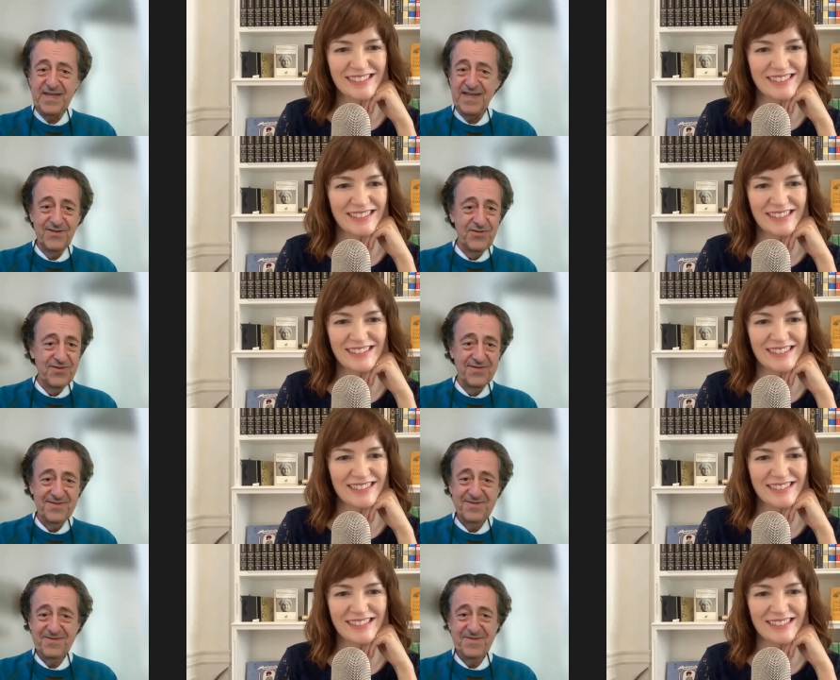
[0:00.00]
Speaker 1: beach
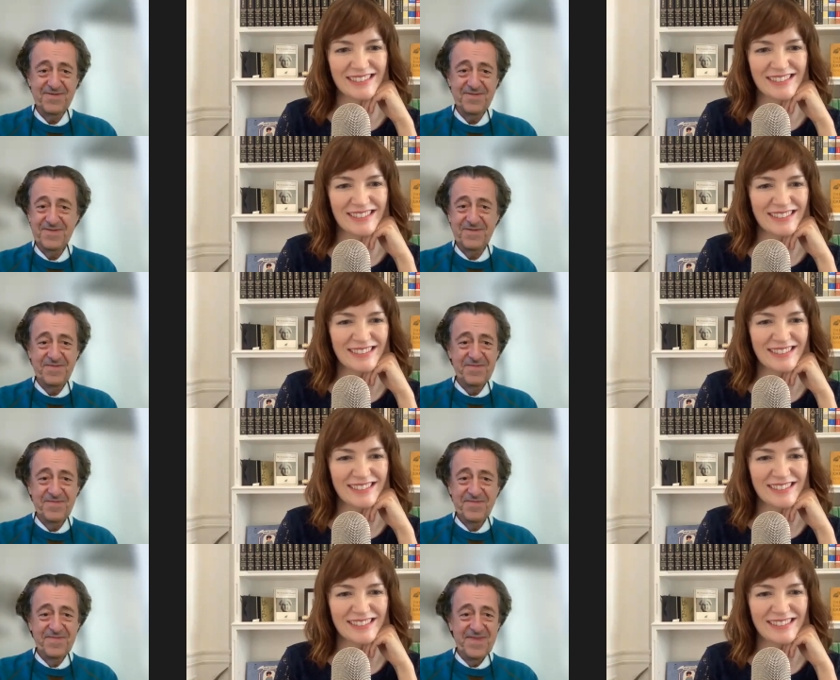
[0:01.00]

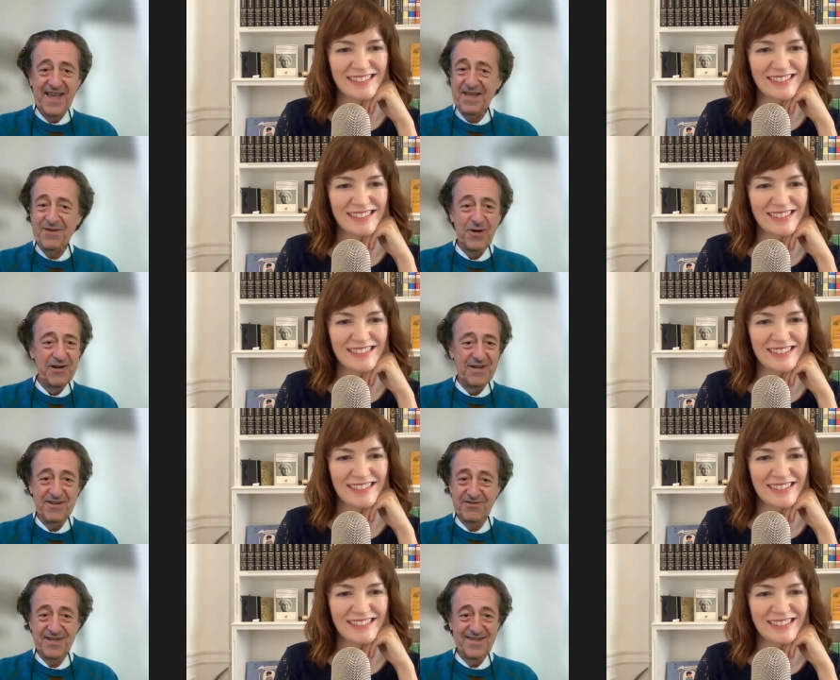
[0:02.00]
anywhere
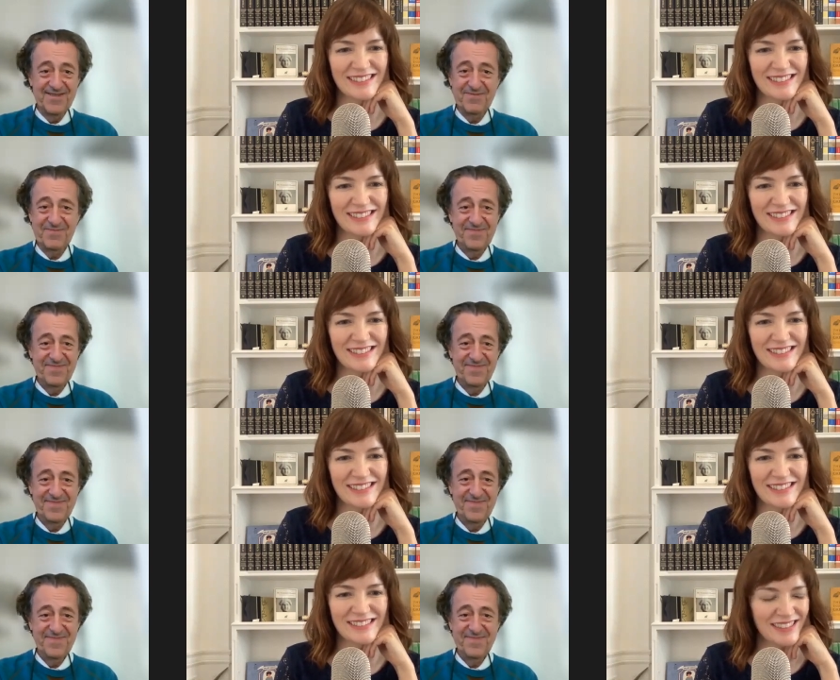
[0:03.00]
in Greece.
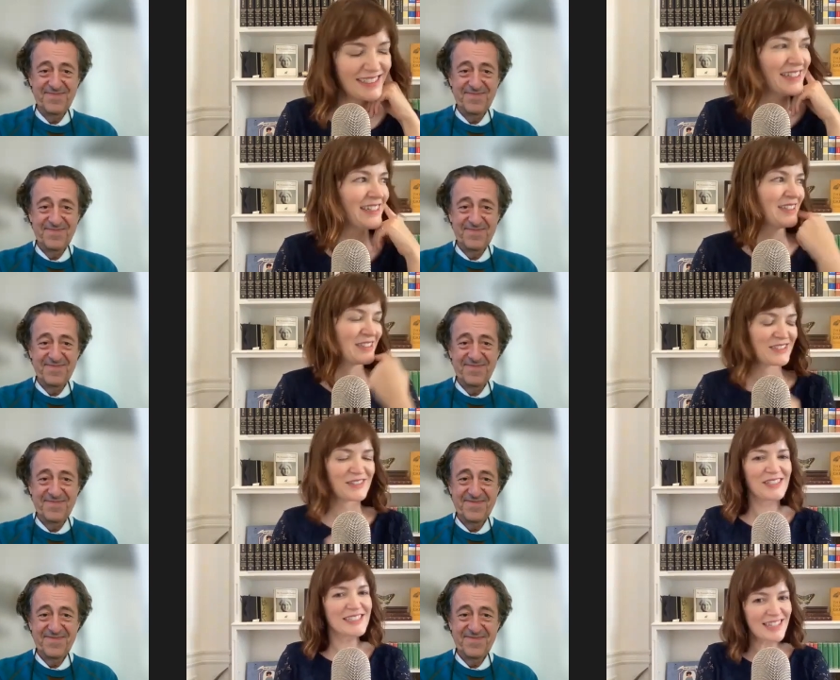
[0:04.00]

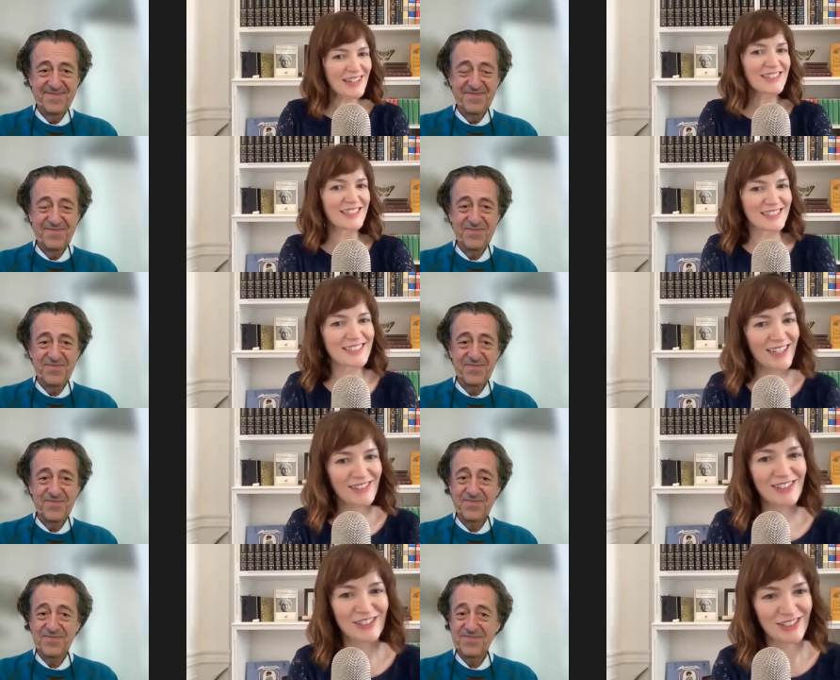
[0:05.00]
Speaker 2: You know, this sounds like a
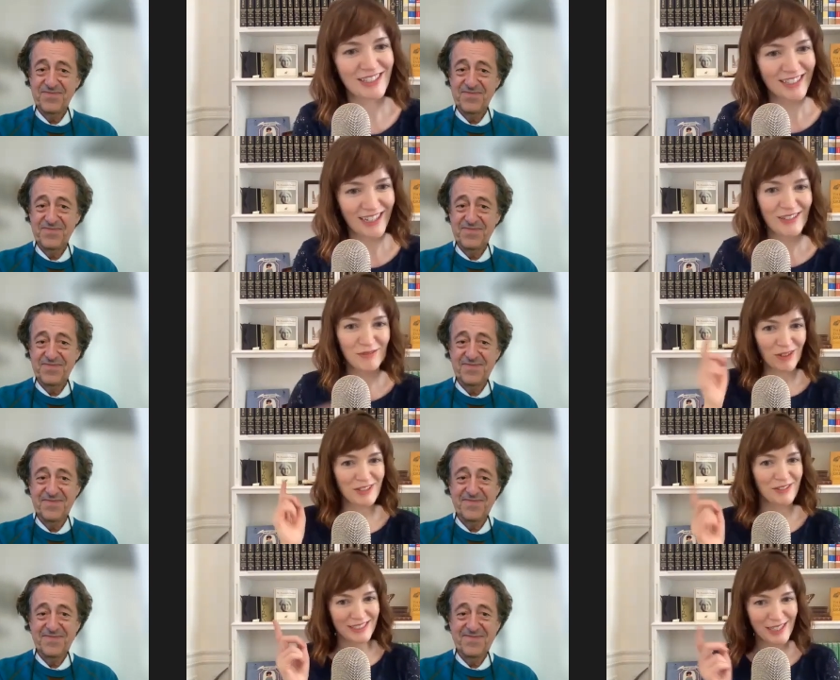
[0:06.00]
challenge that I am
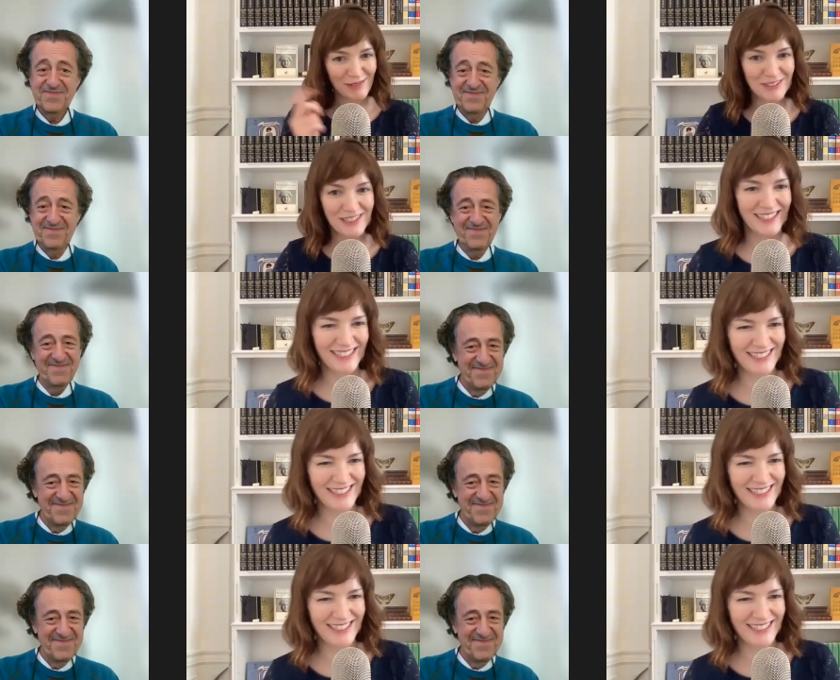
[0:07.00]
going to accept.